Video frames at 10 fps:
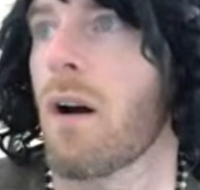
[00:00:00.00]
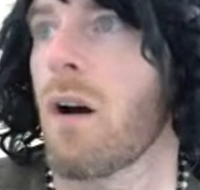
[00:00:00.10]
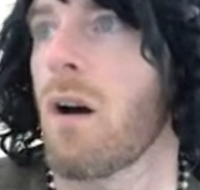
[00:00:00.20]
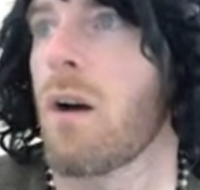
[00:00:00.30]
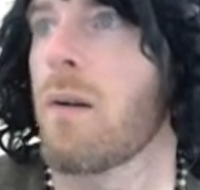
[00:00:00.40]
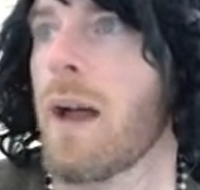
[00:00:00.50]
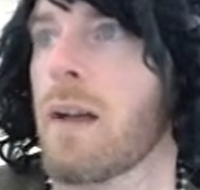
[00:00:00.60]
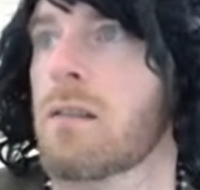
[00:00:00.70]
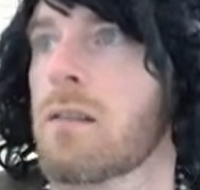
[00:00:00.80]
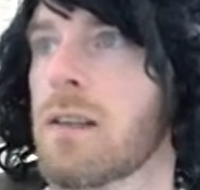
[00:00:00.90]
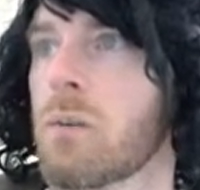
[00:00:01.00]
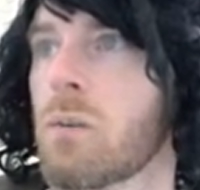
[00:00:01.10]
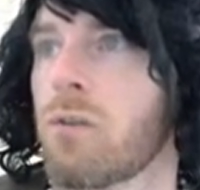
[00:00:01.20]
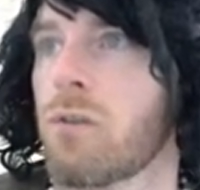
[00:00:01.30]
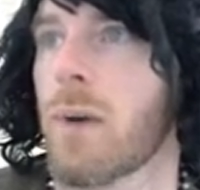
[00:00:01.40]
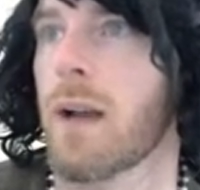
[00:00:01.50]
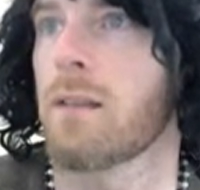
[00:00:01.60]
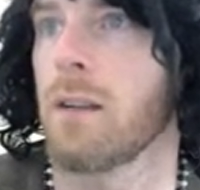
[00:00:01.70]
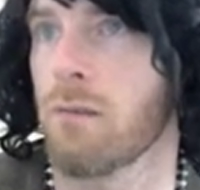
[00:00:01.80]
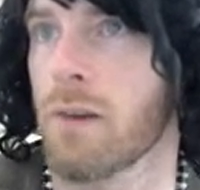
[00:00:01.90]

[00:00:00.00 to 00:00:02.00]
ROS equals 2x and give